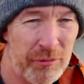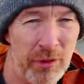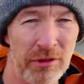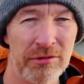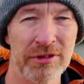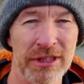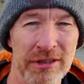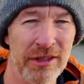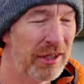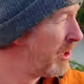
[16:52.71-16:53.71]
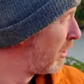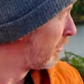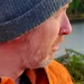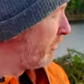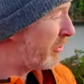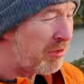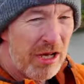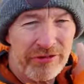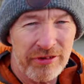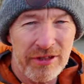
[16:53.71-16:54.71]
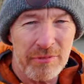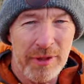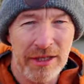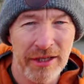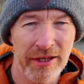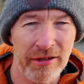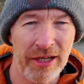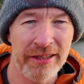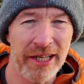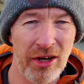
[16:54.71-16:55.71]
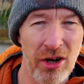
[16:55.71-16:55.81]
pole, right, runs across the middle here, and then